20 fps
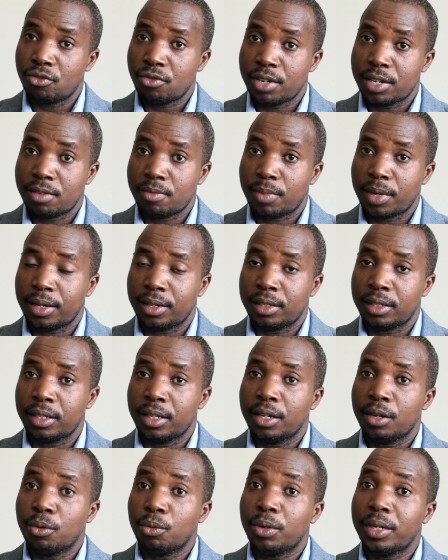treatment,
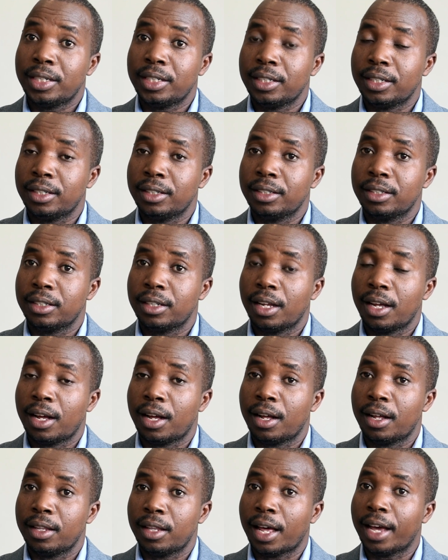which is
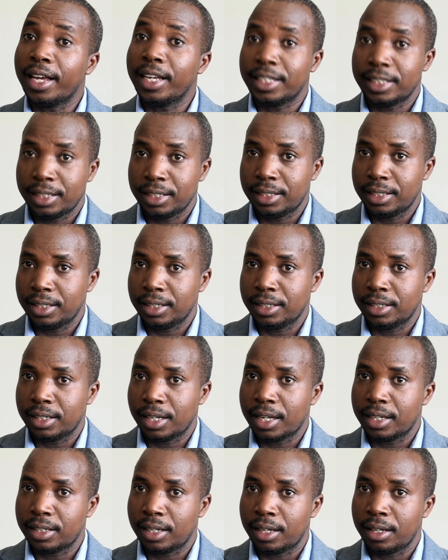the ACTs,
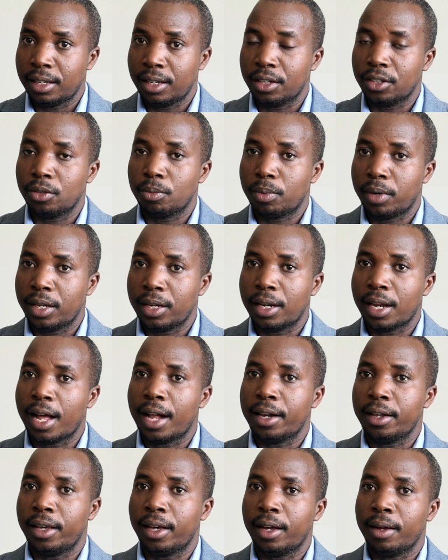as I explained
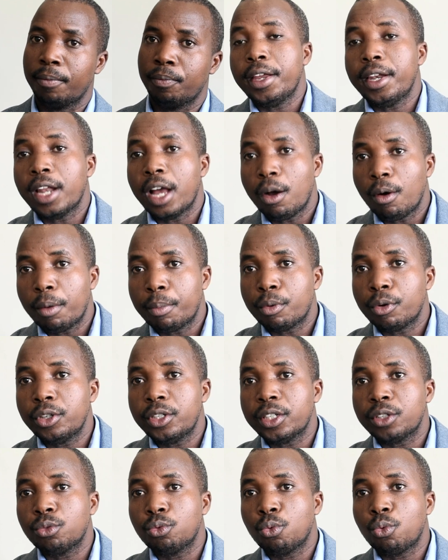earlier. In our
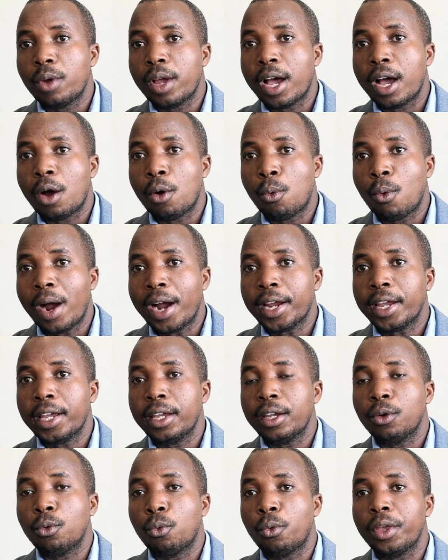project, we are
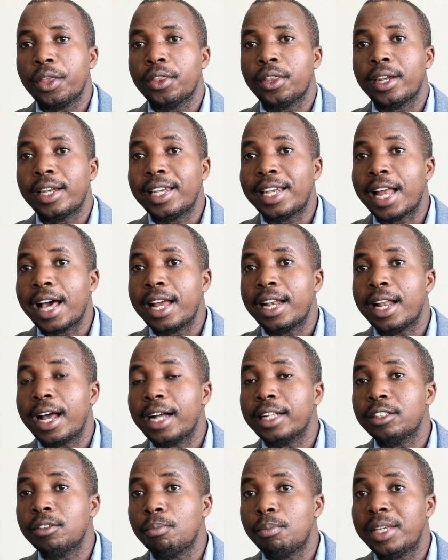working with
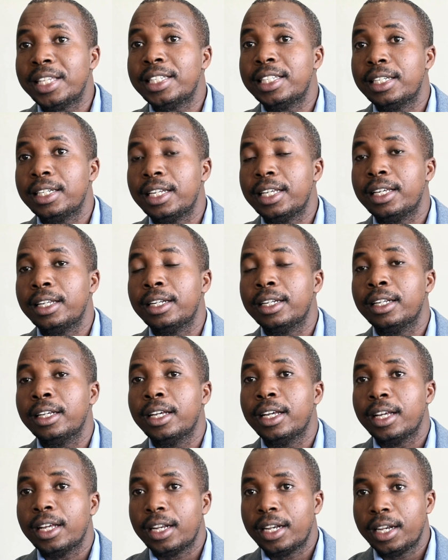
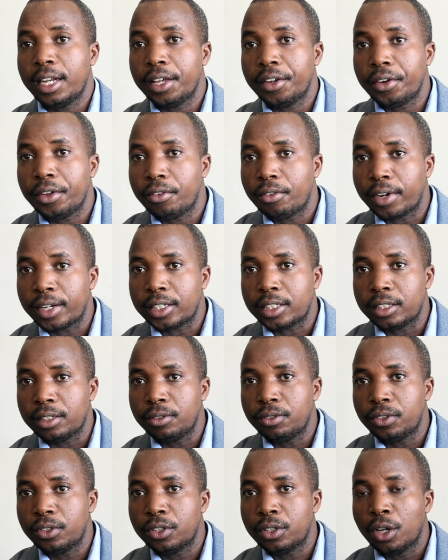non-artemisinin
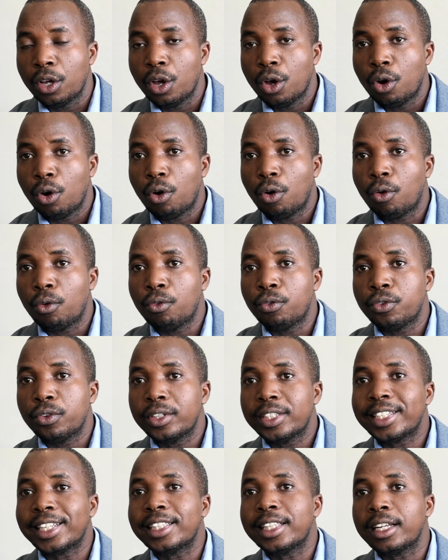derivatives of
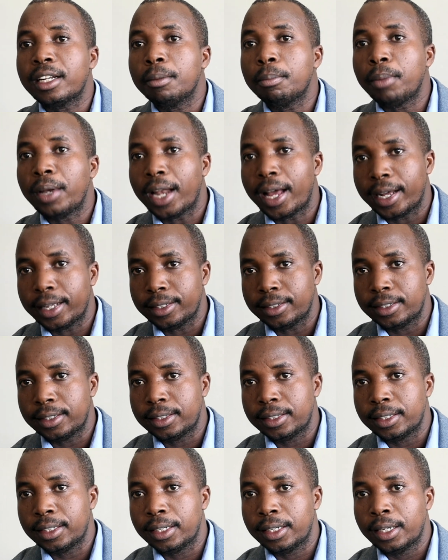certain
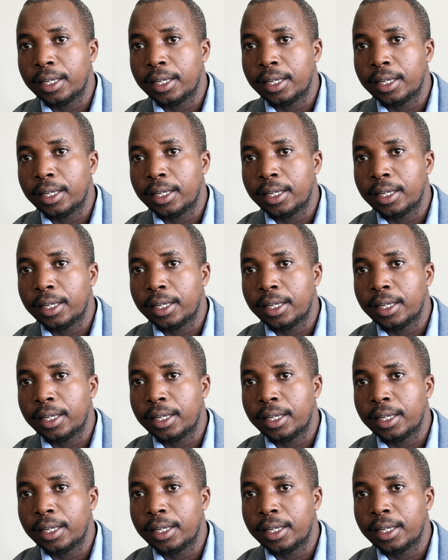plants.